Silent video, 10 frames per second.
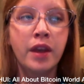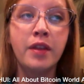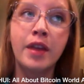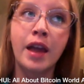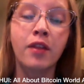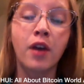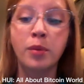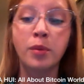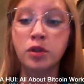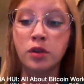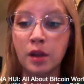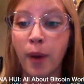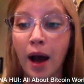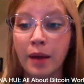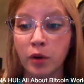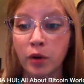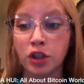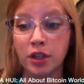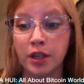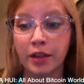then they had the opportunity to buy
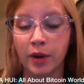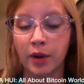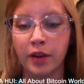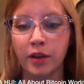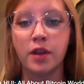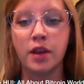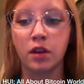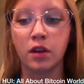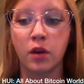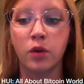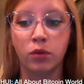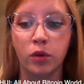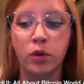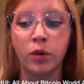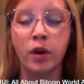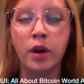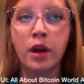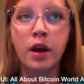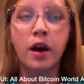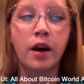merchandise right there, so they could go through
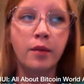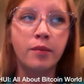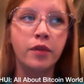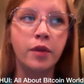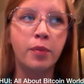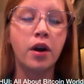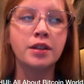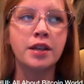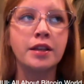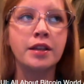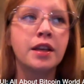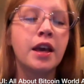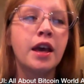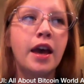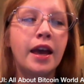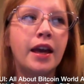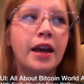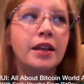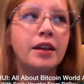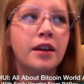the process.
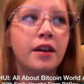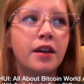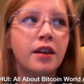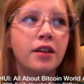And